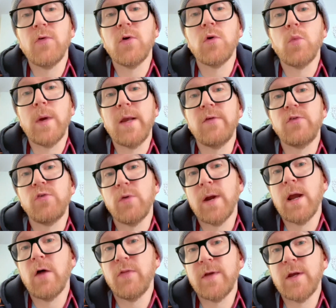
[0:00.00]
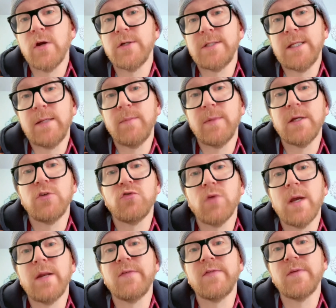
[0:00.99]
are ways your healthcare team can
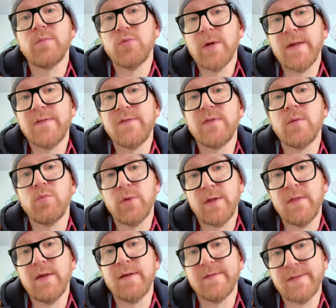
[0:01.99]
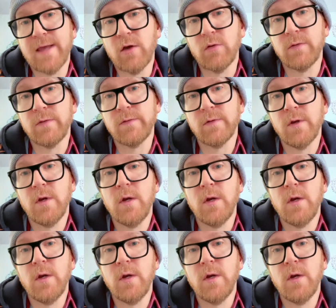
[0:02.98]
try to suppress the breathing sounds,